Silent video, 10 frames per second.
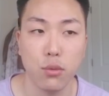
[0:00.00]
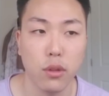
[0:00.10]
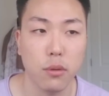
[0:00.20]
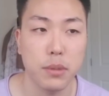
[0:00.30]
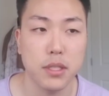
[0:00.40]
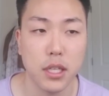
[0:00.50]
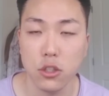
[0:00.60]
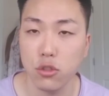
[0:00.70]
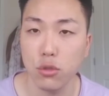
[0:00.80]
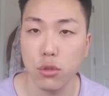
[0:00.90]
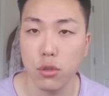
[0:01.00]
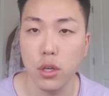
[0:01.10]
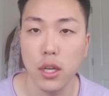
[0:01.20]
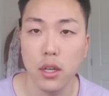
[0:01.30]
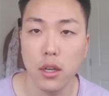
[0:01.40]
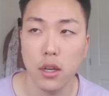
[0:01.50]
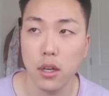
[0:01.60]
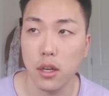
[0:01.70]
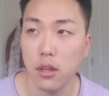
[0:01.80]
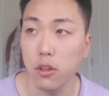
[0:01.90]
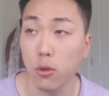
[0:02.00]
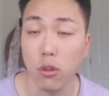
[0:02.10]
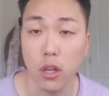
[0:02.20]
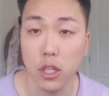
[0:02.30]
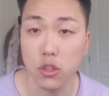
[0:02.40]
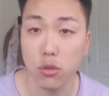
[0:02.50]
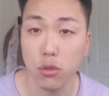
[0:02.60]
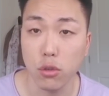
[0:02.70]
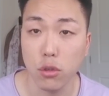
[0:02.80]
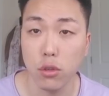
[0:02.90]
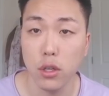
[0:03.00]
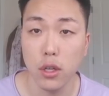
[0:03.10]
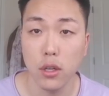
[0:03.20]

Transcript: whether it be sexual, neurological,